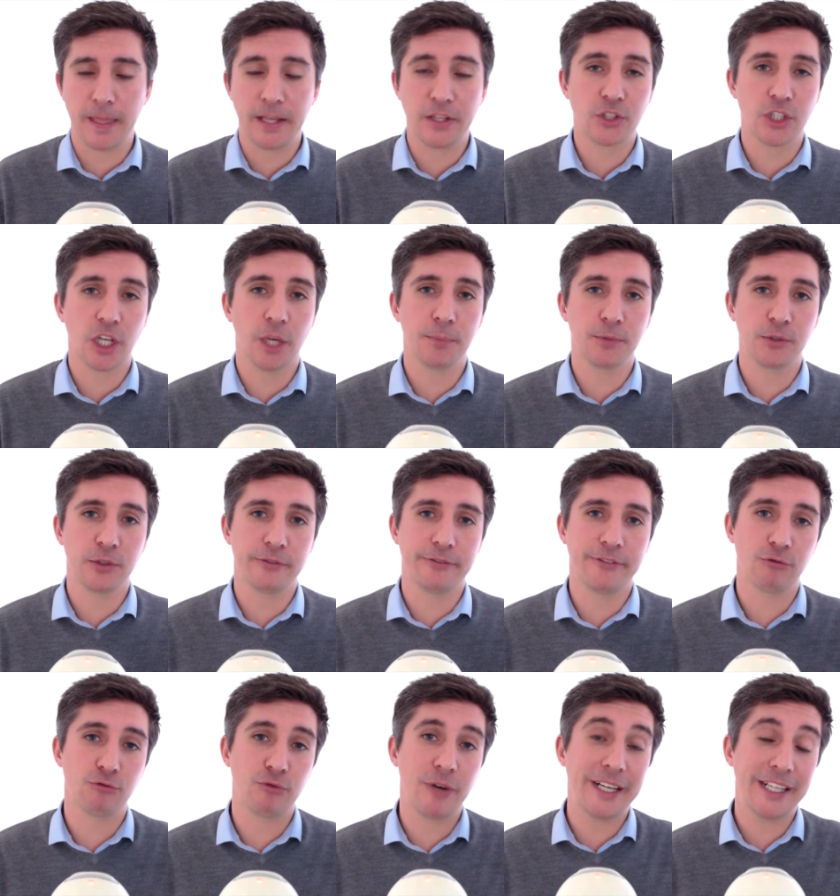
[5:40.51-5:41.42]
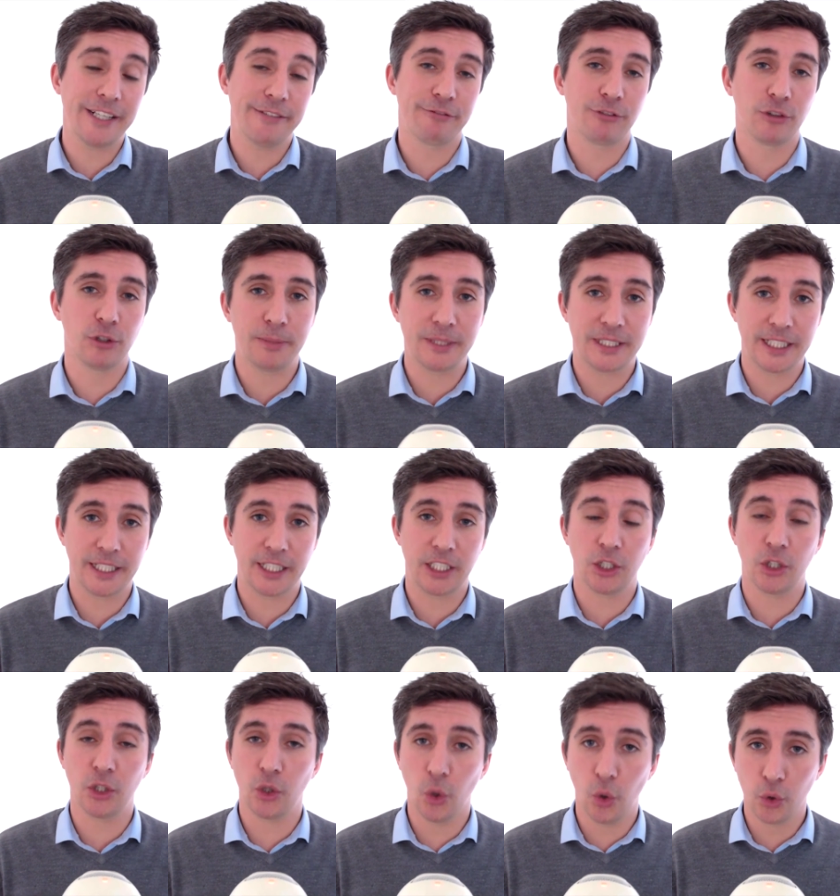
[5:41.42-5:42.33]
in terms of ready for a
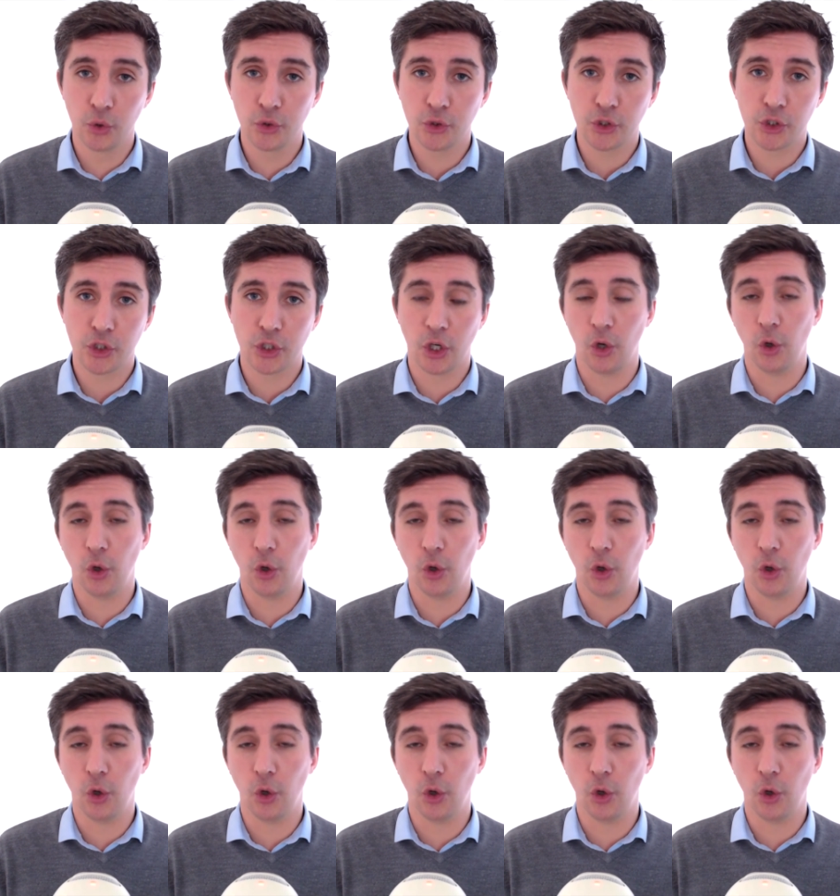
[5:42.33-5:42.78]
particular launch